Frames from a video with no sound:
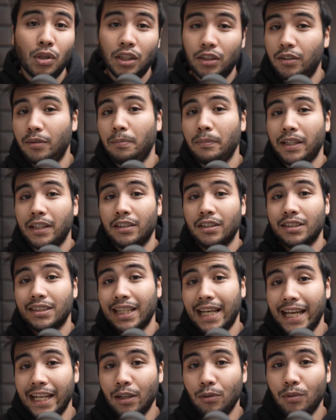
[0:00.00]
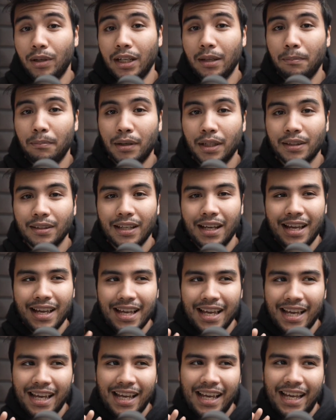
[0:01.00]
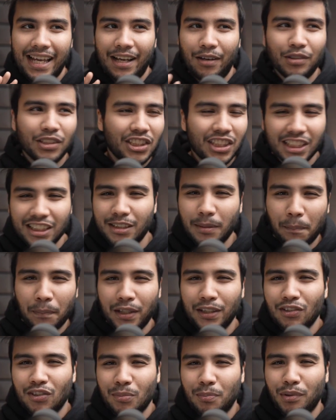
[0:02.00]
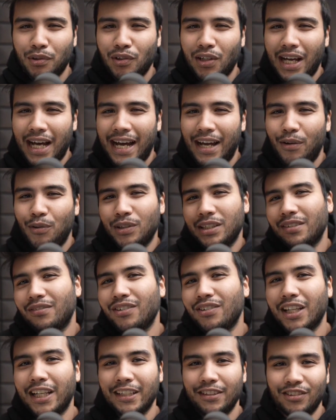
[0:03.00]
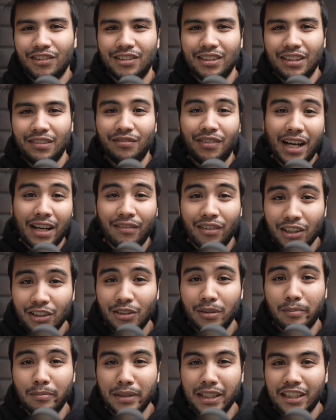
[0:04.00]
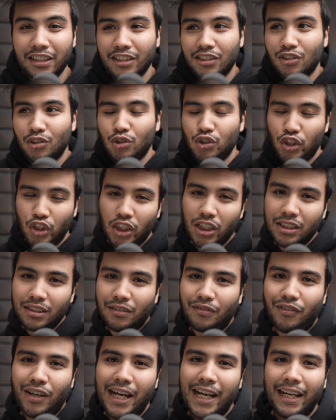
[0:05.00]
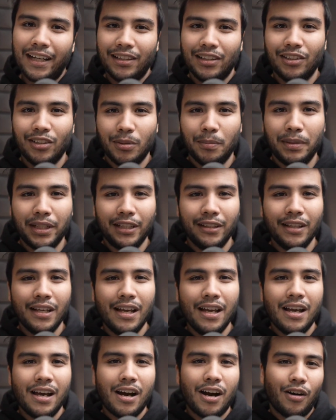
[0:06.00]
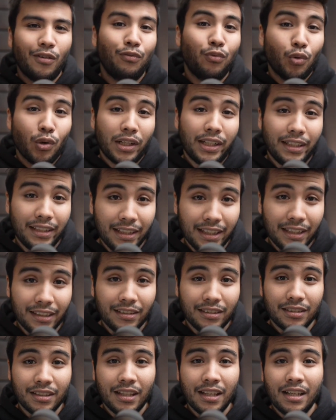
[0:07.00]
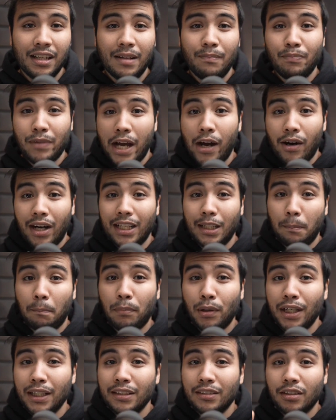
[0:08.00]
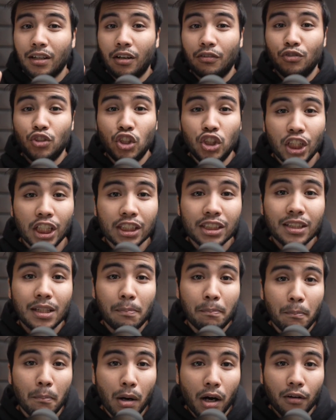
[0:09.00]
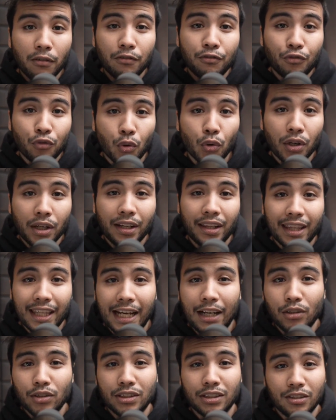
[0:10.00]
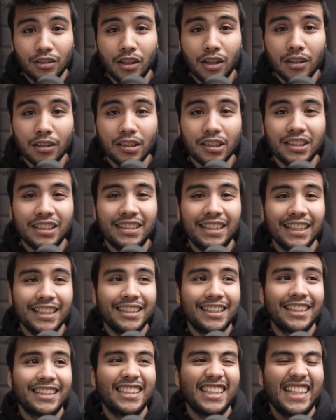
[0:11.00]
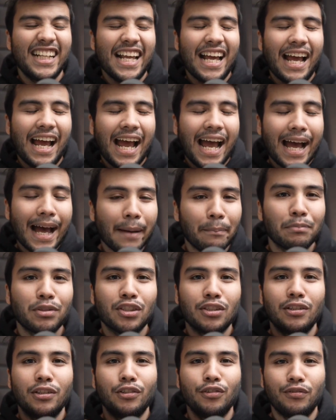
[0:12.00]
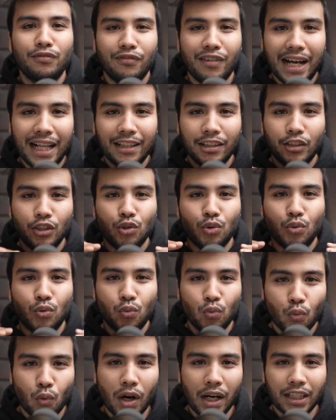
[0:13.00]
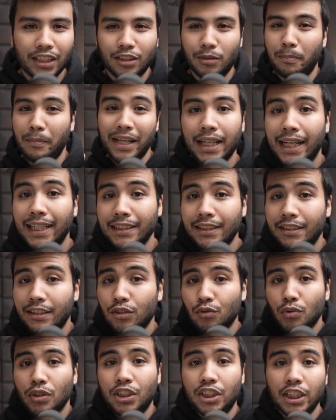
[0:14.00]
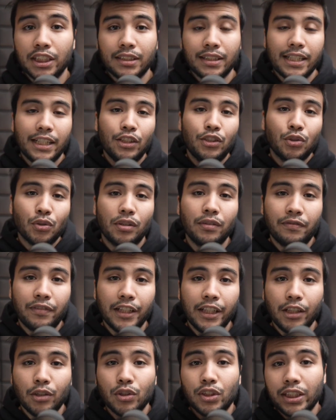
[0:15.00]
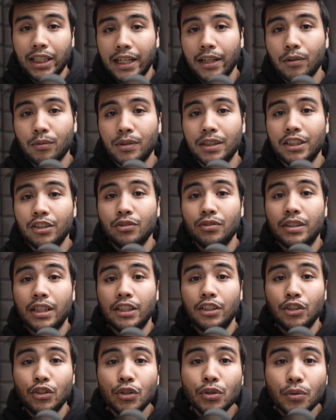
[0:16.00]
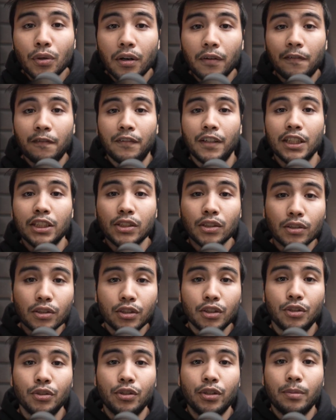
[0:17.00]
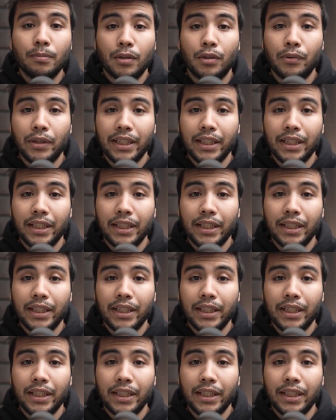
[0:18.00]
200 meters anyway, but it was just the principle. I would have liked to see 500 meters to justify a little bit of what it is. Now, at a price of just above $4,000, this is an absolute value watch. Guys, this was just a short video sharing with you the new official Tudor